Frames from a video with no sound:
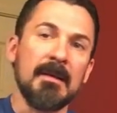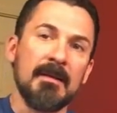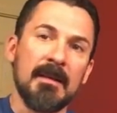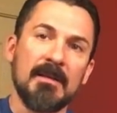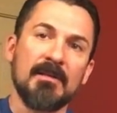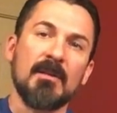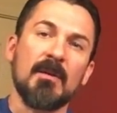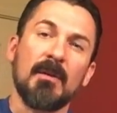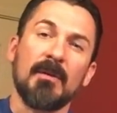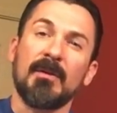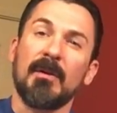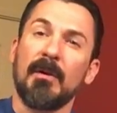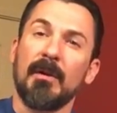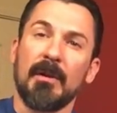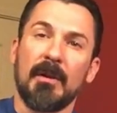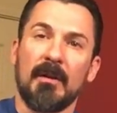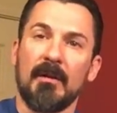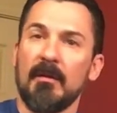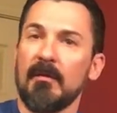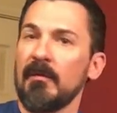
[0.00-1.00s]
That's called a
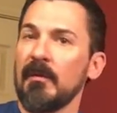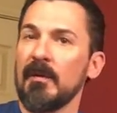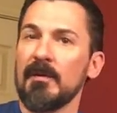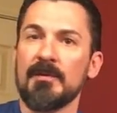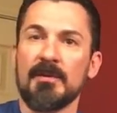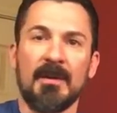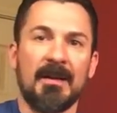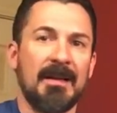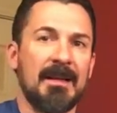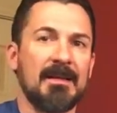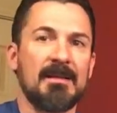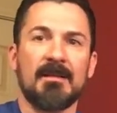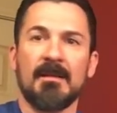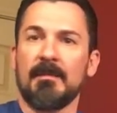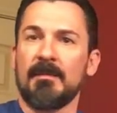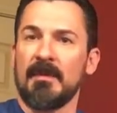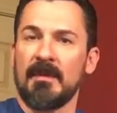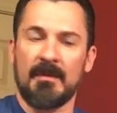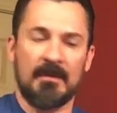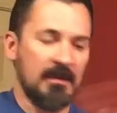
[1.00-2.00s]
tourniquet conversion, and that's
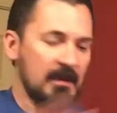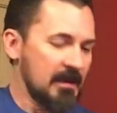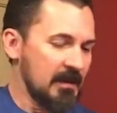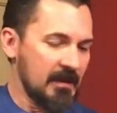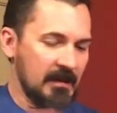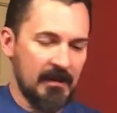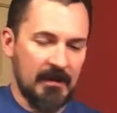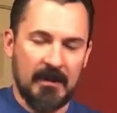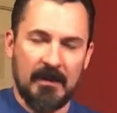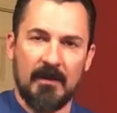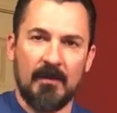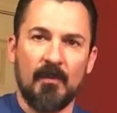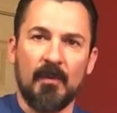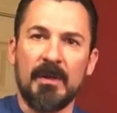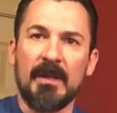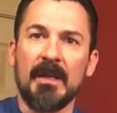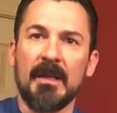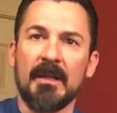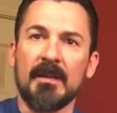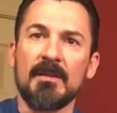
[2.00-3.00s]
something that we
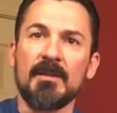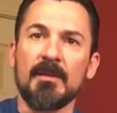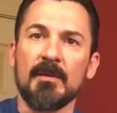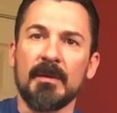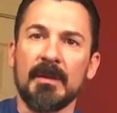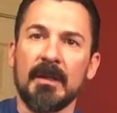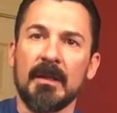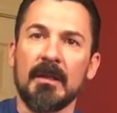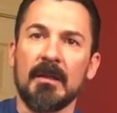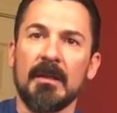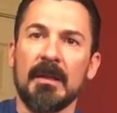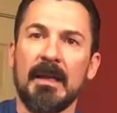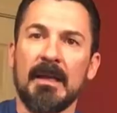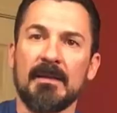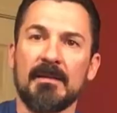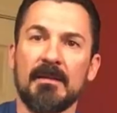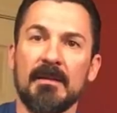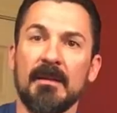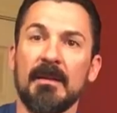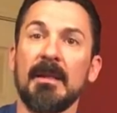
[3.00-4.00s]
get into in
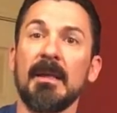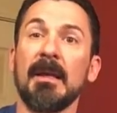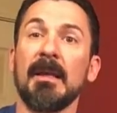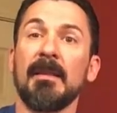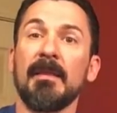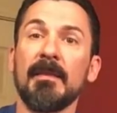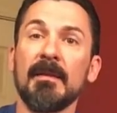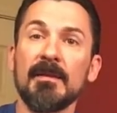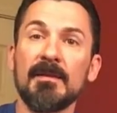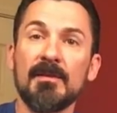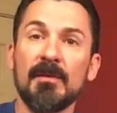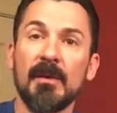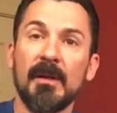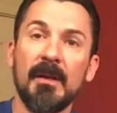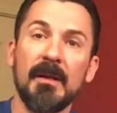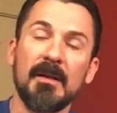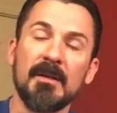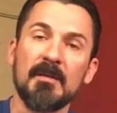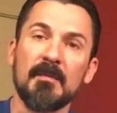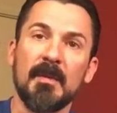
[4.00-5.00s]
class. And again, this
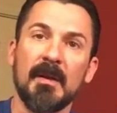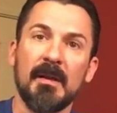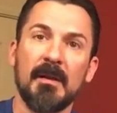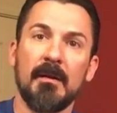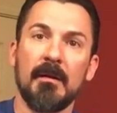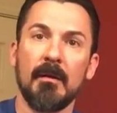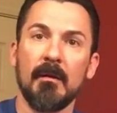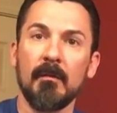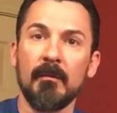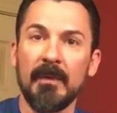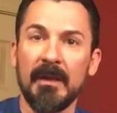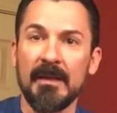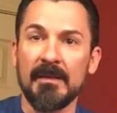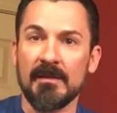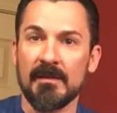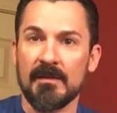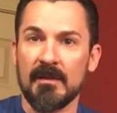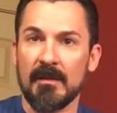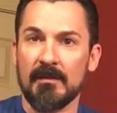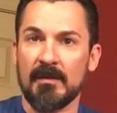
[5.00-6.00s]
training is by no means a
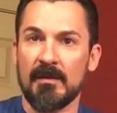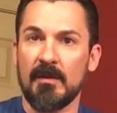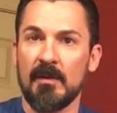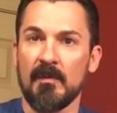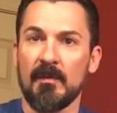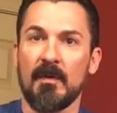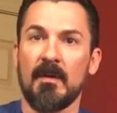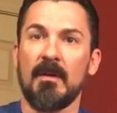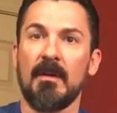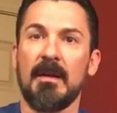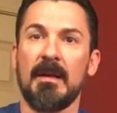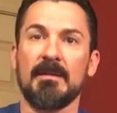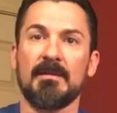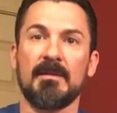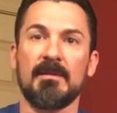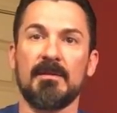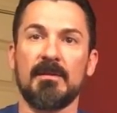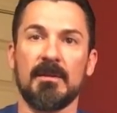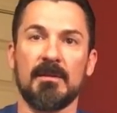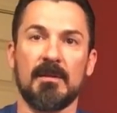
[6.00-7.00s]
substitute for class.
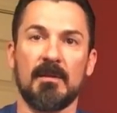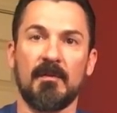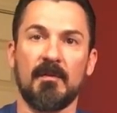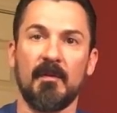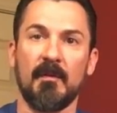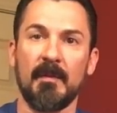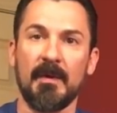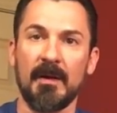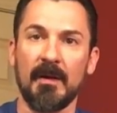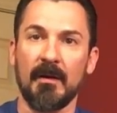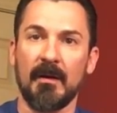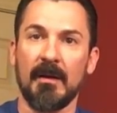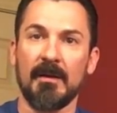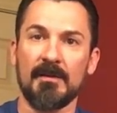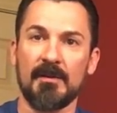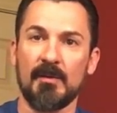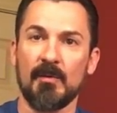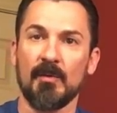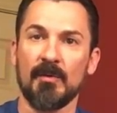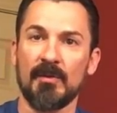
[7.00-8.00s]
It's just to familiarize
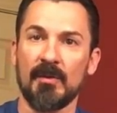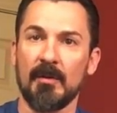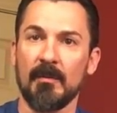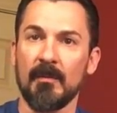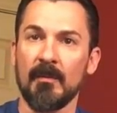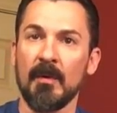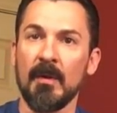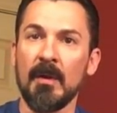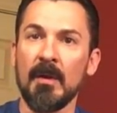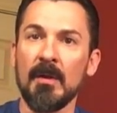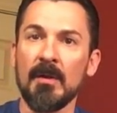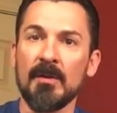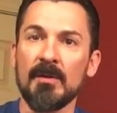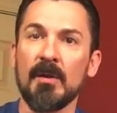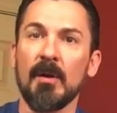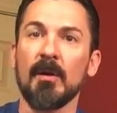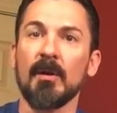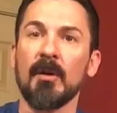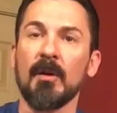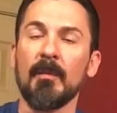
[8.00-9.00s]
you with
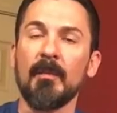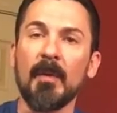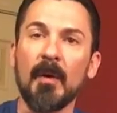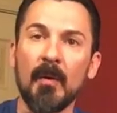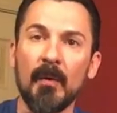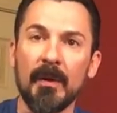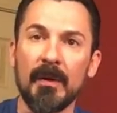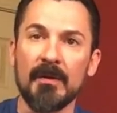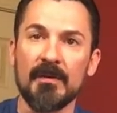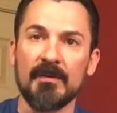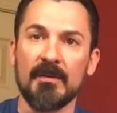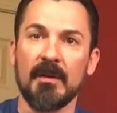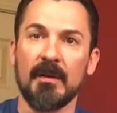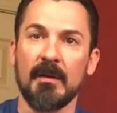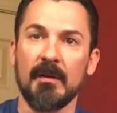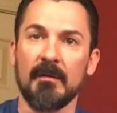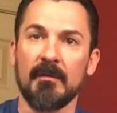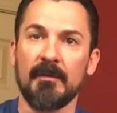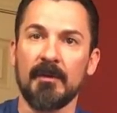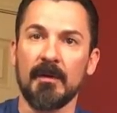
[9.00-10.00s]
certain components
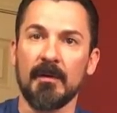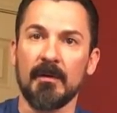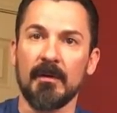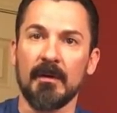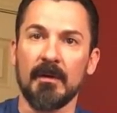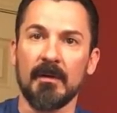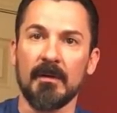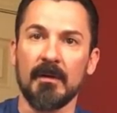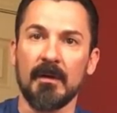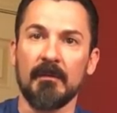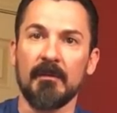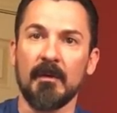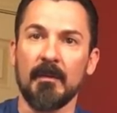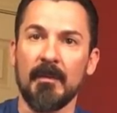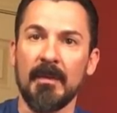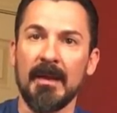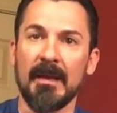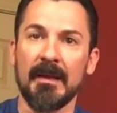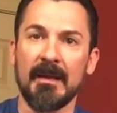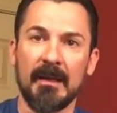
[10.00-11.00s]
of your
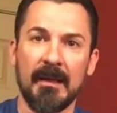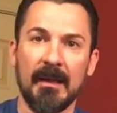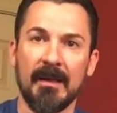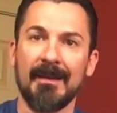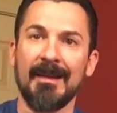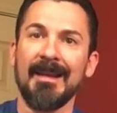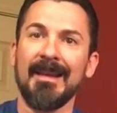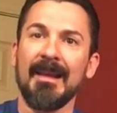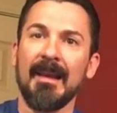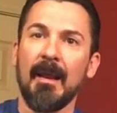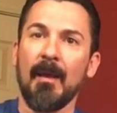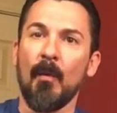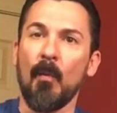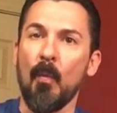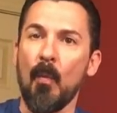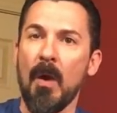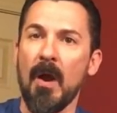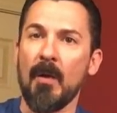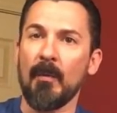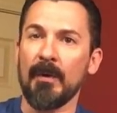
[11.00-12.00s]
med kit and
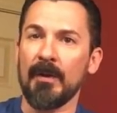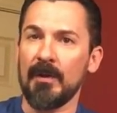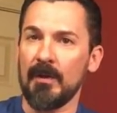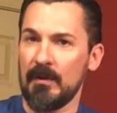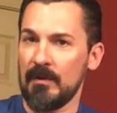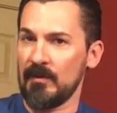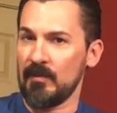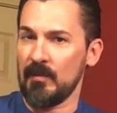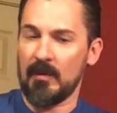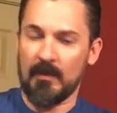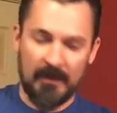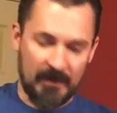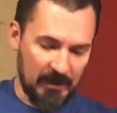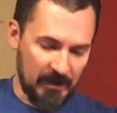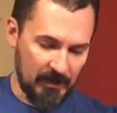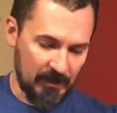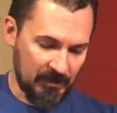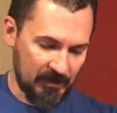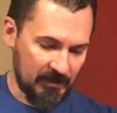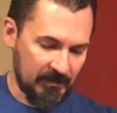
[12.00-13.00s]
why we use what we
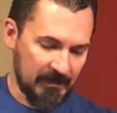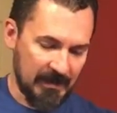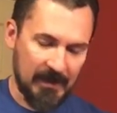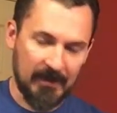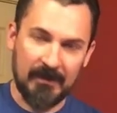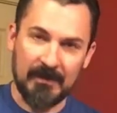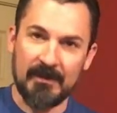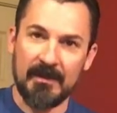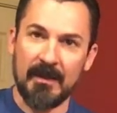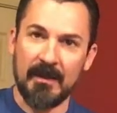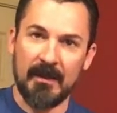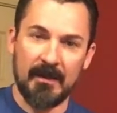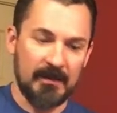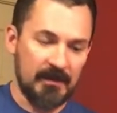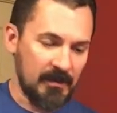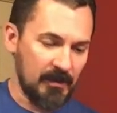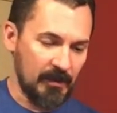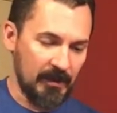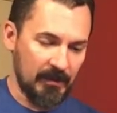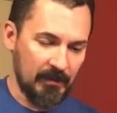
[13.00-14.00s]
use. Now, let's get
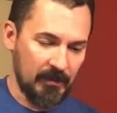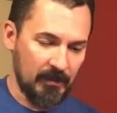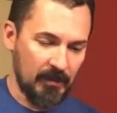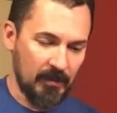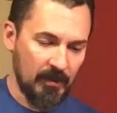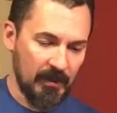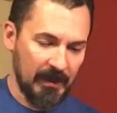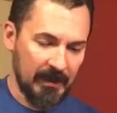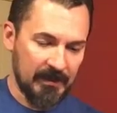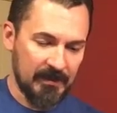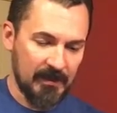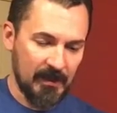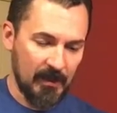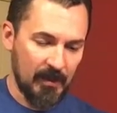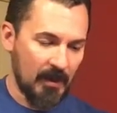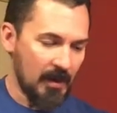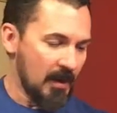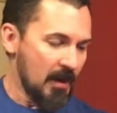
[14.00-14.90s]
into it real quick. So,